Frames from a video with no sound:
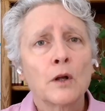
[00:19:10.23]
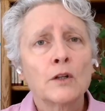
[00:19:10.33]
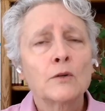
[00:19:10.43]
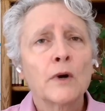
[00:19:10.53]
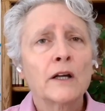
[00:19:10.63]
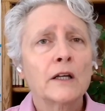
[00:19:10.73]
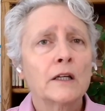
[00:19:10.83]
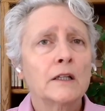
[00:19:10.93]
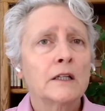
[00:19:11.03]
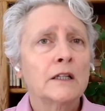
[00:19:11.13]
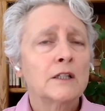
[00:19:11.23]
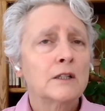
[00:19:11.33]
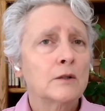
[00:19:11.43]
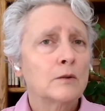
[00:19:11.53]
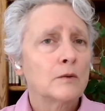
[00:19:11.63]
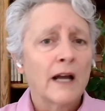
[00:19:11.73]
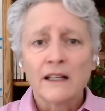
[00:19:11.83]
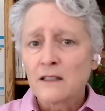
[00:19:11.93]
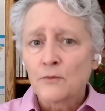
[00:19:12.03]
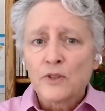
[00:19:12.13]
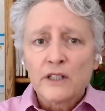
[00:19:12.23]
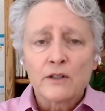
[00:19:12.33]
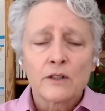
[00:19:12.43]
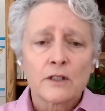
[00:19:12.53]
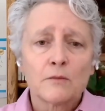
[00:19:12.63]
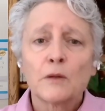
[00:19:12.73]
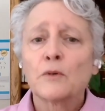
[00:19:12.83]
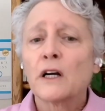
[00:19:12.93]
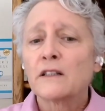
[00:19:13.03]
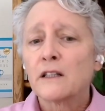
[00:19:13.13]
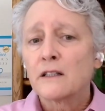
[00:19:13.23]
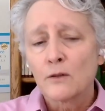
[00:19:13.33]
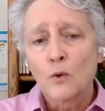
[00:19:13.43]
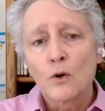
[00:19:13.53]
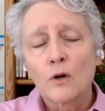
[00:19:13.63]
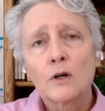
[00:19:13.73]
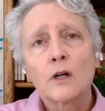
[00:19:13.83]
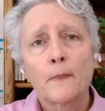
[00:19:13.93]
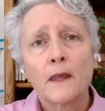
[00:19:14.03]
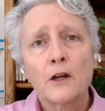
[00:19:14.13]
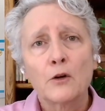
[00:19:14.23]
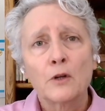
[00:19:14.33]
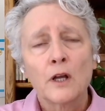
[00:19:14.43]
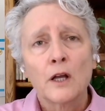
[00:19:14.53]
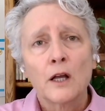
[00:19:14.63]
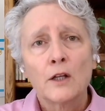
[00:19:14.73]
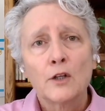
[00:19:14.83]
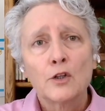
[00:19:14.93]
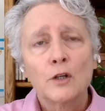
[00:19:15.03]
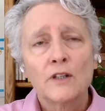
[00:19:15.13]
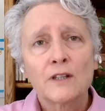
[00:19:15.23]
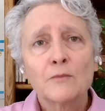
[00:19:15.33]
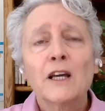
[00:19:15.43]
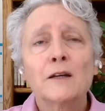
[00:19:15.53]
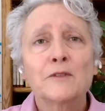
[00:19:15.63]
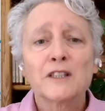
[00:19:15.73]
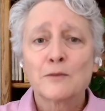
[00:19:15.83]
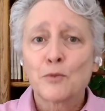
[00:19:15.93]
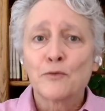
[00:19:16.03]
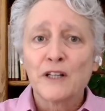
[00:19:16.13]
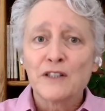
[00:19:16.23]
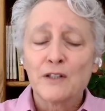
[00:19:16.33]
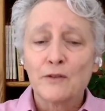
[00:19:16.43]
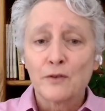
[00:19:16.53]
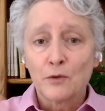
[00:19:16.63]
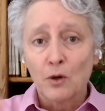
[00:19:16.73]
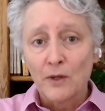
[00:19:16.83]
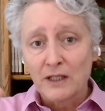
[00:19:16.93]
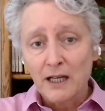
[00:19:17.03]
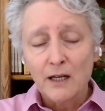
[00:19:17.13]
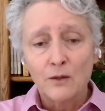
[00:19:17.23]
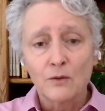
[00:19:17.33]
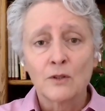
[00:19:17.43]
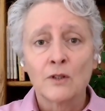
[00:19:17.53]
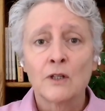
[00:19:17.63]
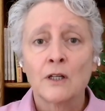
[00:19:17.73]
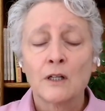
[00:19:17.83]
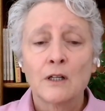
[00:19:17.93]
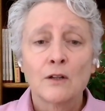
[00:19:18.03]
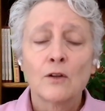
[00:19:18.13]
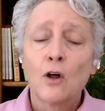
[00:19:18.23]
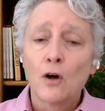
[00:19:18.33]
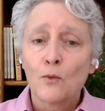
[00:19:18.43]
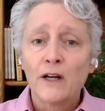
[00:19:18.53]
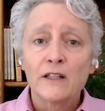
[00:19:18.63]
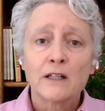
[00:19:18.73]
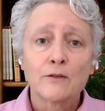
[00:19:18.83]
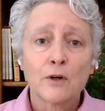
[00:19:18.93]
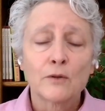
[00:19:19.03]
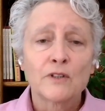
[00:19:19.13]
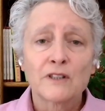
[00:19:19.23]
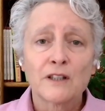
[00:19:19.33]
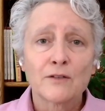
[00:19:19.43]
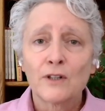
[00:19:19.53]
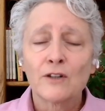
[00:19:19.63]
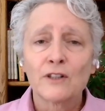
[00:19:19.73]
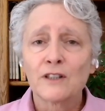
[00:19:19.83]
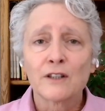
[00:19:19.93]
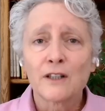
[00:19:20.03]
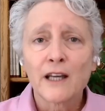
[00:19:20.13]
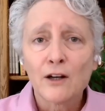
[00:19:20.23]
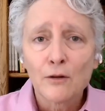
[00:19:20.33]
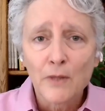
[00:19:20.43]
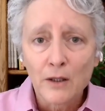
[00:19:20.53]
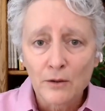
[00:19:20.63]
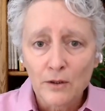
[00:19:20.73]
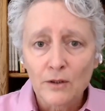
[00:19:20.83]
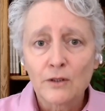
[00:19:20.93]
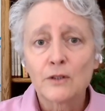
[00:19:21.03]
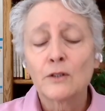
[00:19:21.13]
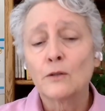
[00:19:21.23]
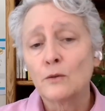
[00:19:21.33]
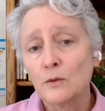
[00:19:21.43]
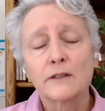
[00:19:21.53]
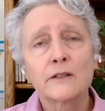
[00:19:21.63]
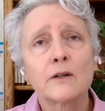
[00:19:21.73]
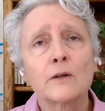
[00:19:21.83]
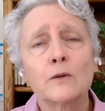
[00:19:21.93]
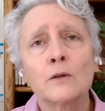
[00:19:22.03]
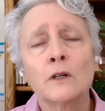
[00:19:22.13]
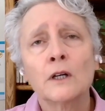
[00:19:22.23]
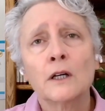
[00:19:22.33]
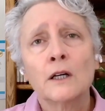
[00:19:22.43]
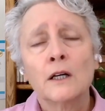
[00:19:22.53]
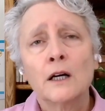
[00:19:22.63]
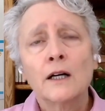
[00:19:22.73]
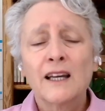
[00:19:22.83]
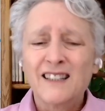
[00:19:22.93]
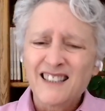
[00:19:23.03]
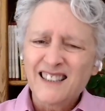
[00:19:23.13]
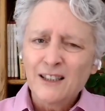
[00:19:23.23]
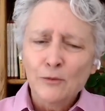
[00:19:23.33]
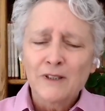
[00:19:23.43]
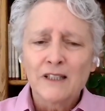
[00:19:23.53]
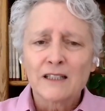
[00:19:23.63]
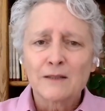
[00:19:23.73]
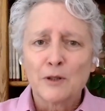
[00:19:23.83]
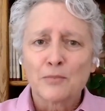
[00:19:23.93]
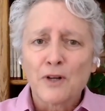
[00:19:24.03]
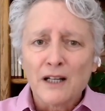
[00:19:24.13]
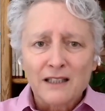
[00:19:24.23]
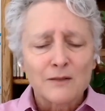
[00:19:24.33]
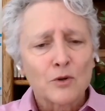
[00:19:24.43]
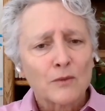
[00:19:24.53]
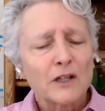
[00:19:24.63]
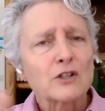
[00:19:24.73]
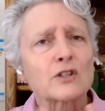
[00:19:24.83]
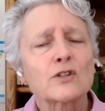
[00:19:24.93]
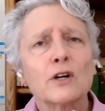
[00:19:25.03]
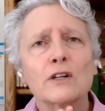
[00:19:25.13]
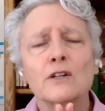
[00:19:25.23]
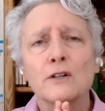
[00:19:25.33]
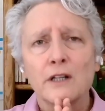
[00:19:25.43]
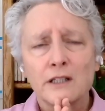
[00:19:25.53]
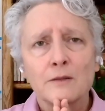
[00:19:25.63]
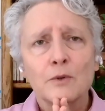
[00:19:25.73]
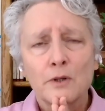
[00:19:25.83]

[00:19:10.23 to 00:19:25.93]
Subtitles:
do I need to add some research to my process? Or, sometimes this prevents you from going down long, winding roads that the reader isn't going to care about too. So again, this is a little bit less about process, more about structure, I suppose.